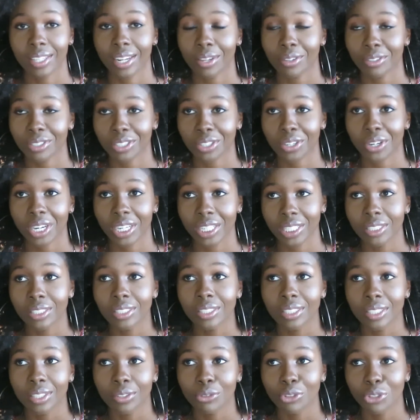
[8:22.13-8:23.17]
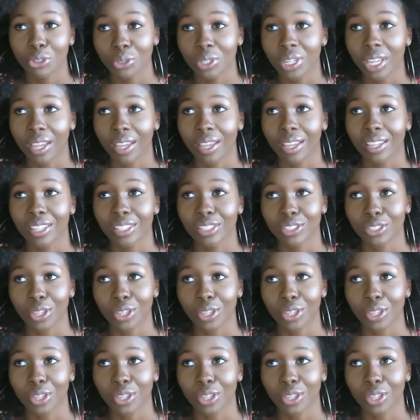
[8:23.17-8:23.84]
That was a crazy few days.